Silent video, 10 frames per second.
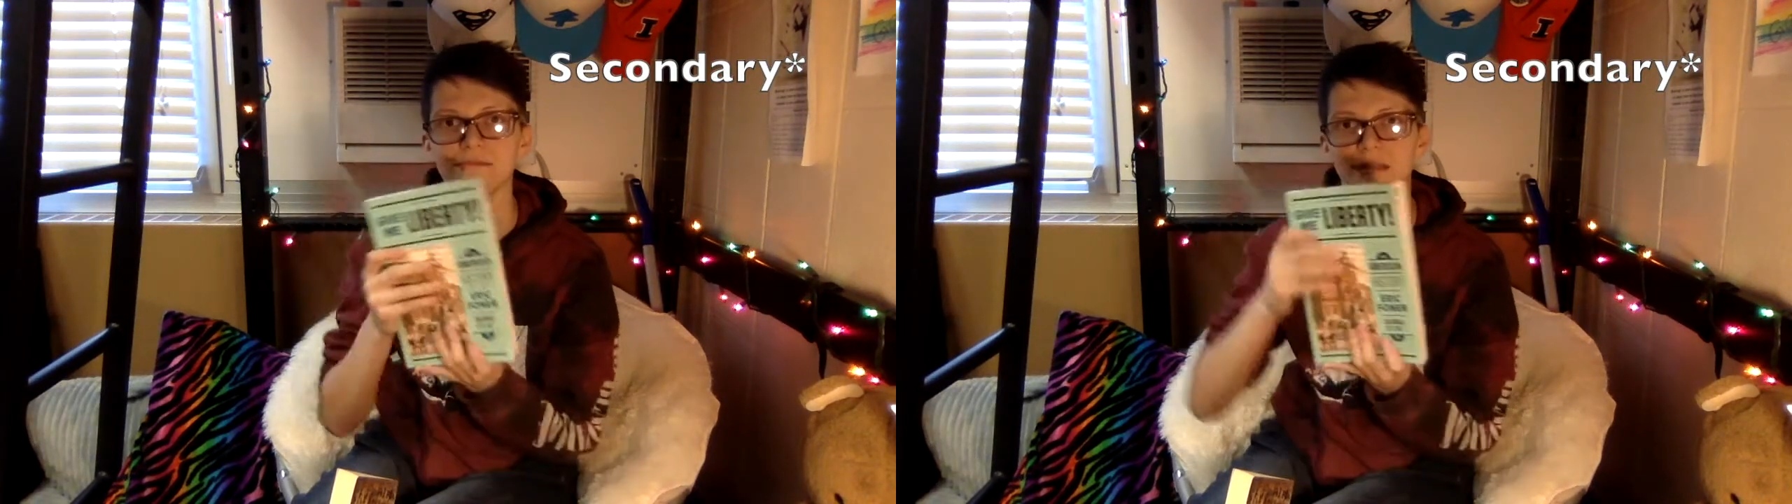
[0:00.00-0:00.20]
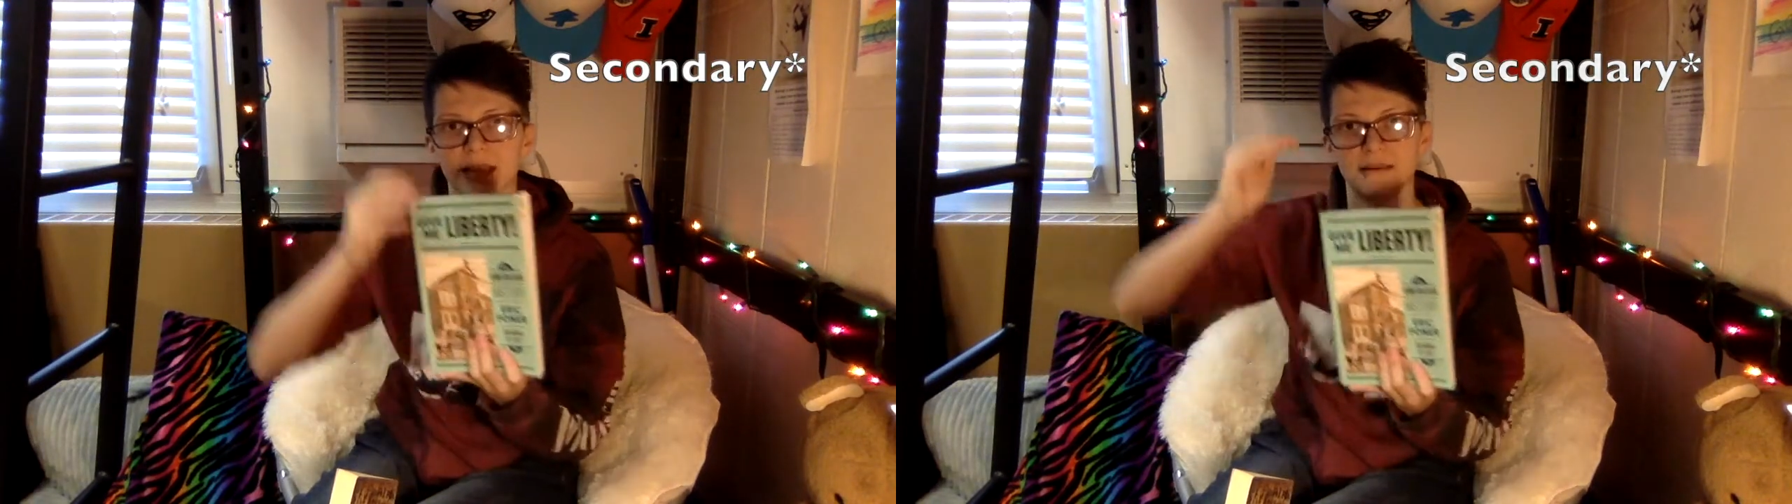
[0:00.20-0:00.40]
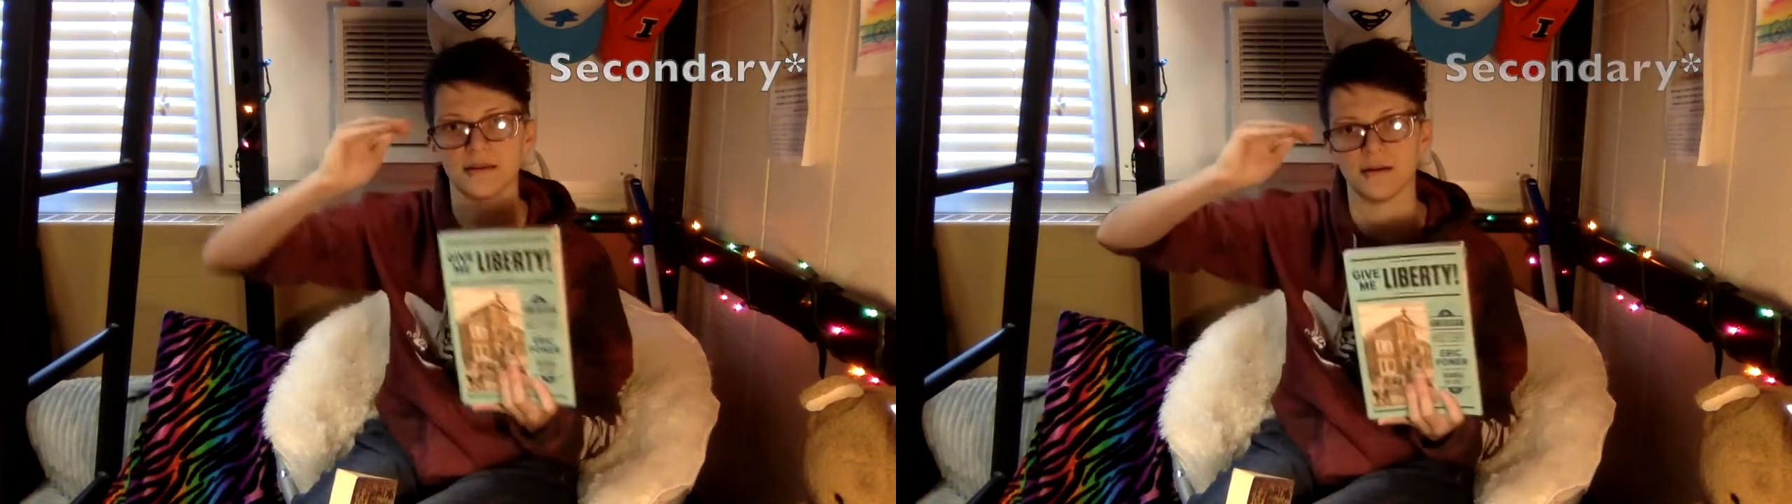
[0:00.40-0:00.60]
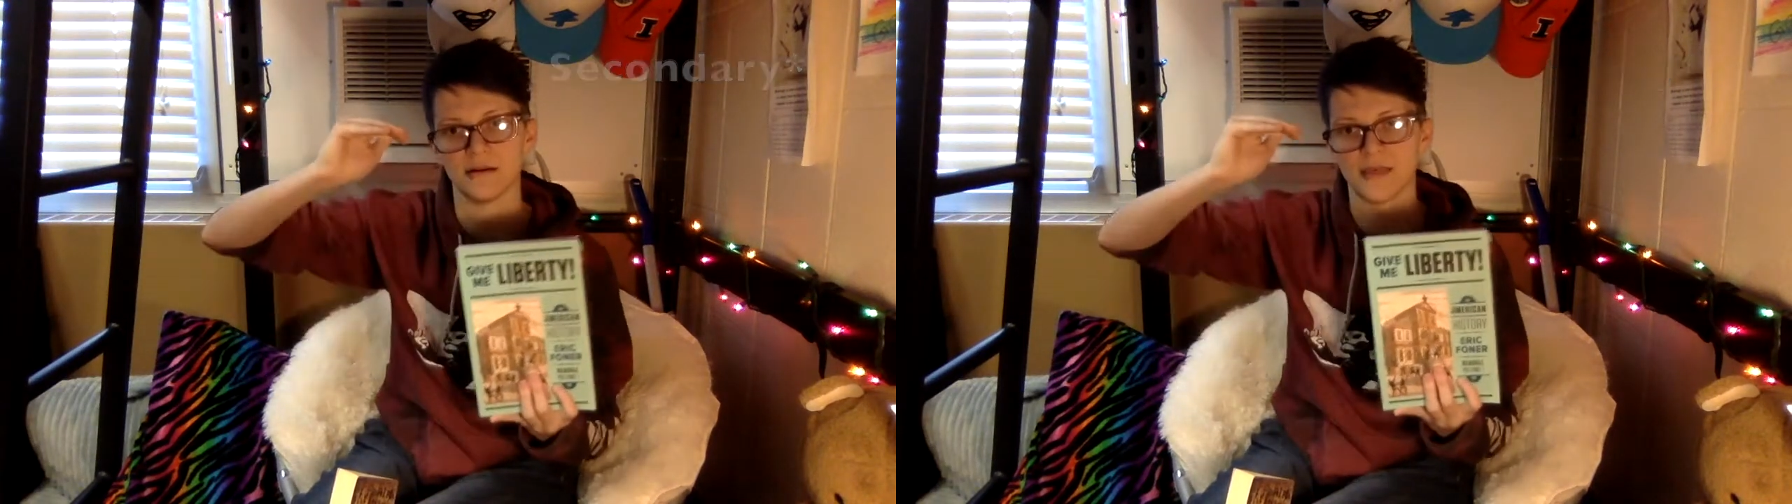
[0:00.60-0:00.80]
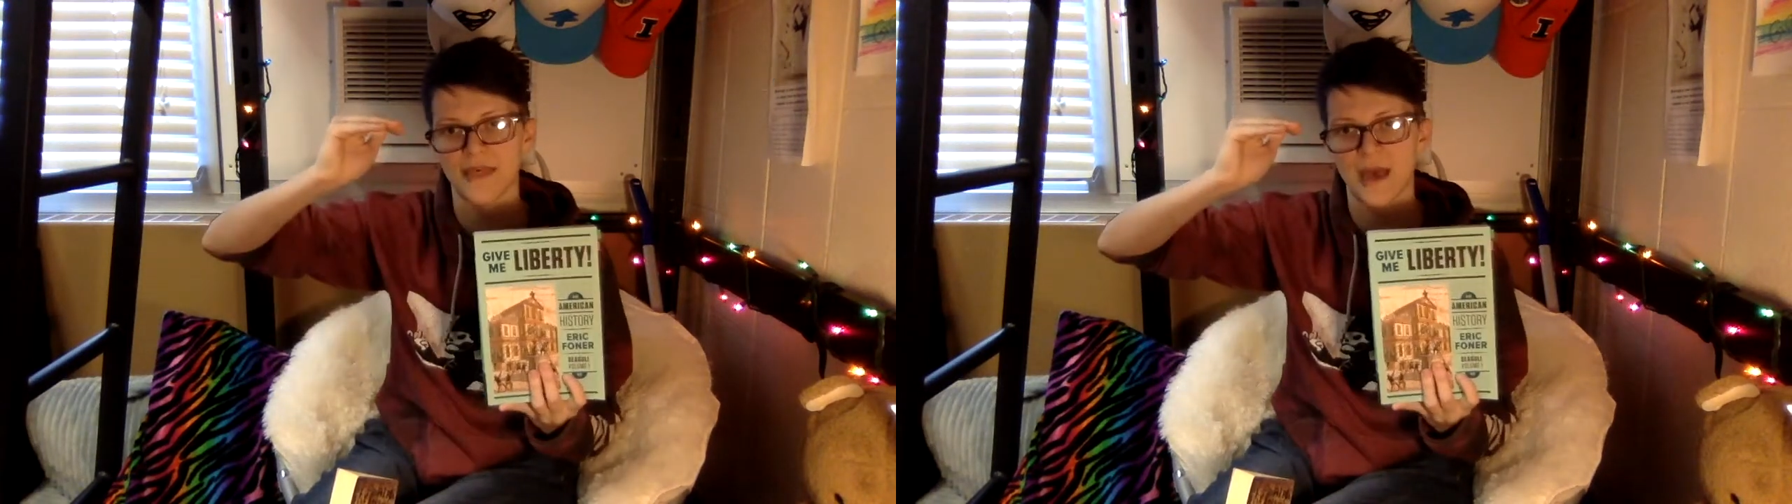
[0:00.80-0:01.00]
like
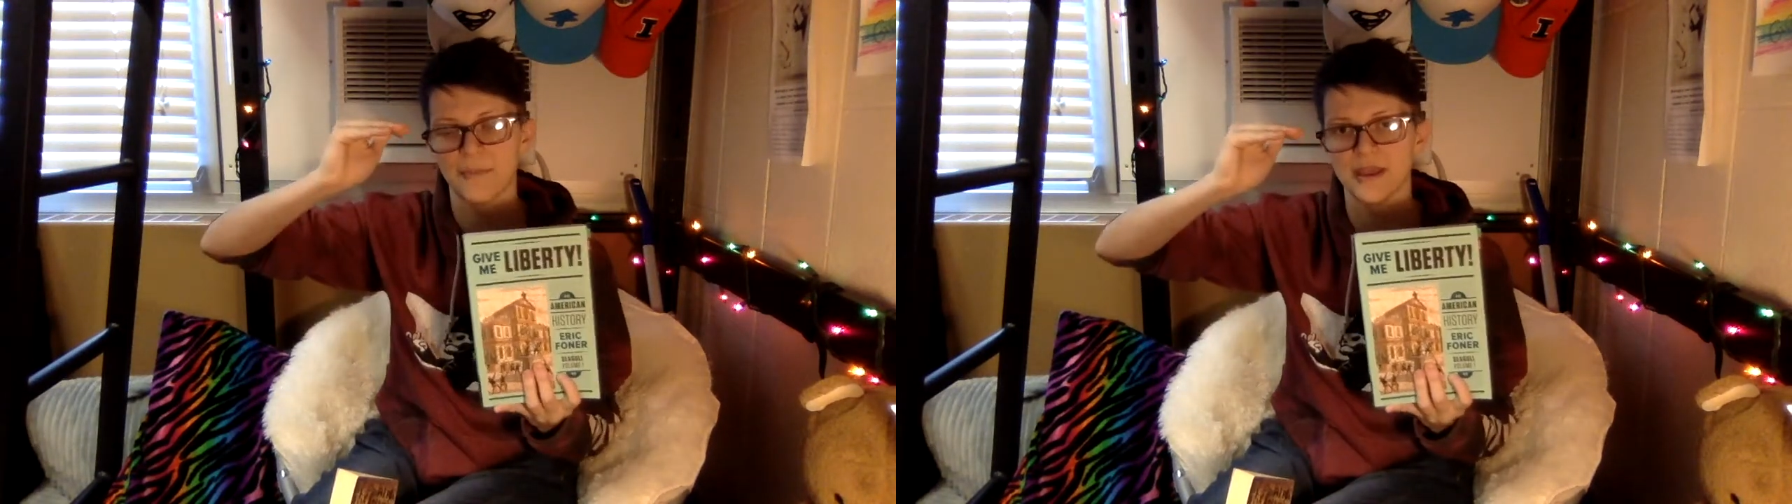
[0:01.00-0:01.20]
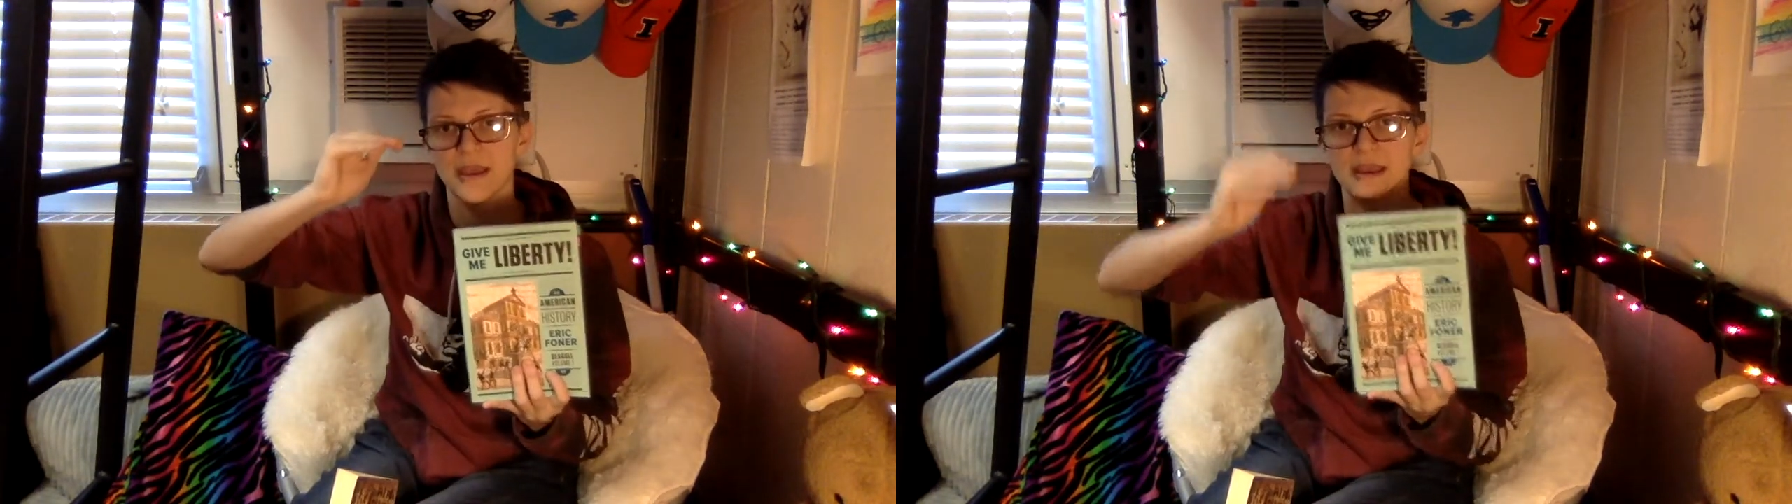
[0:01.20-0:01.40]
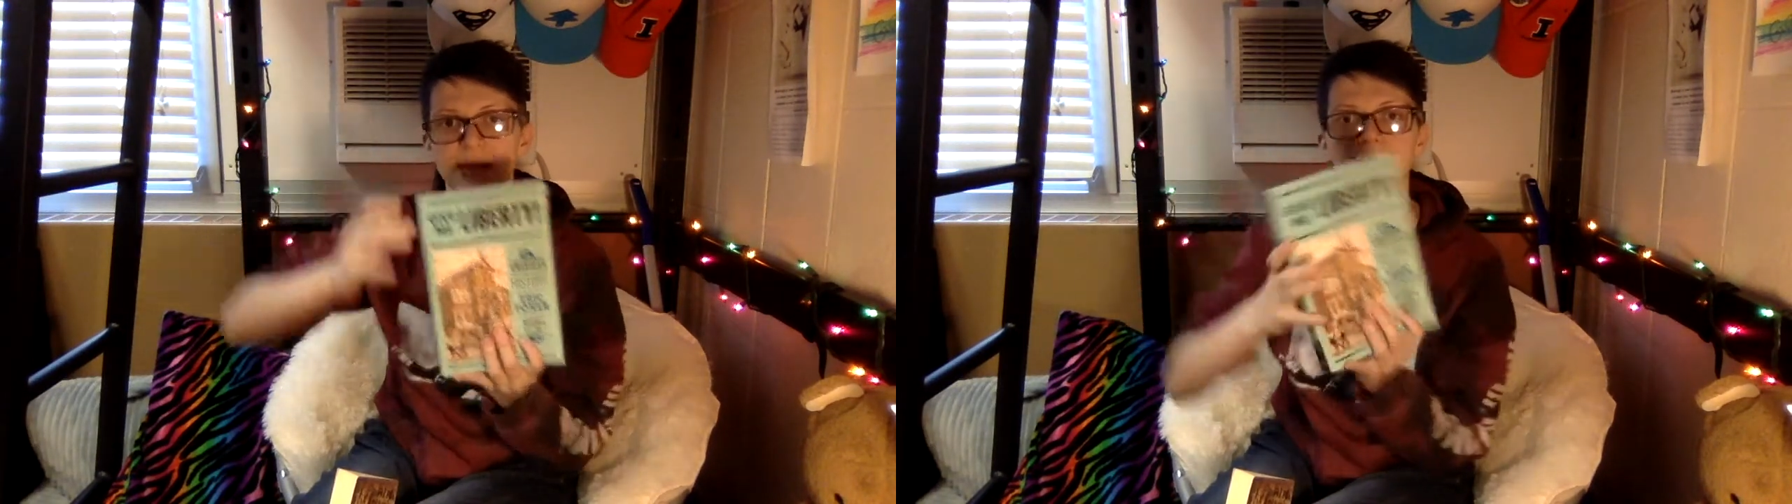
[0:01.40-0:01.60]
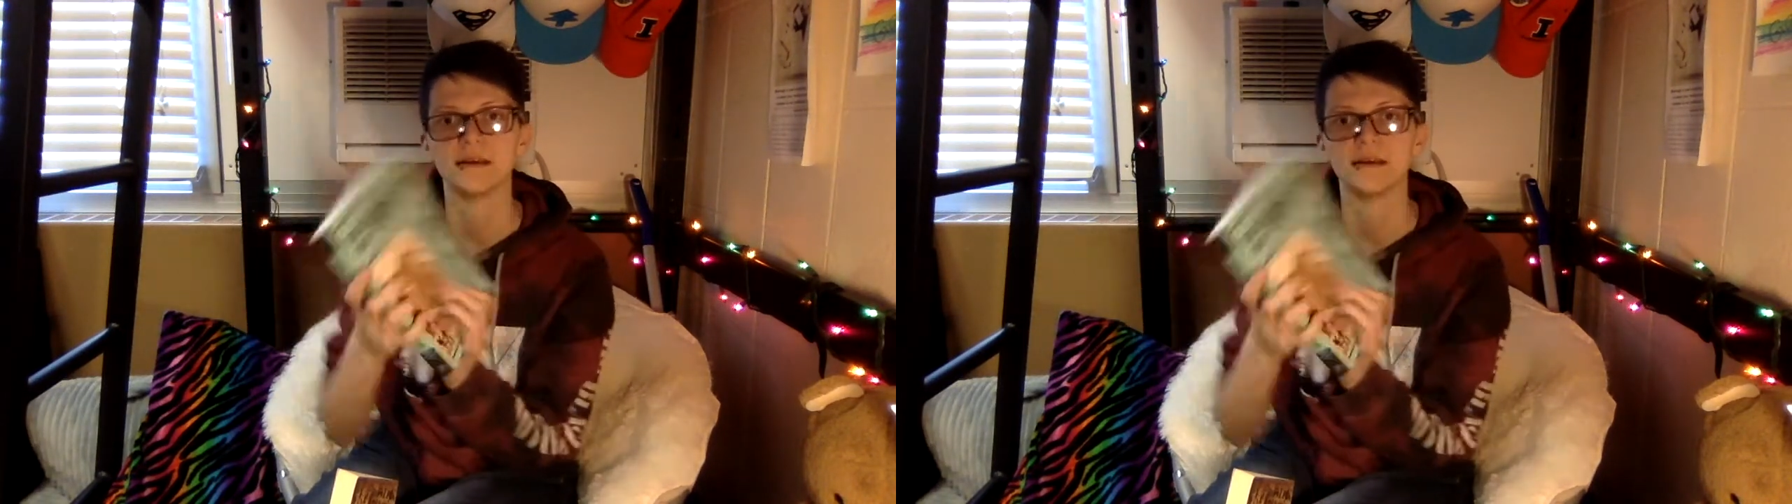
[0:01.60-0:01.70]
that big.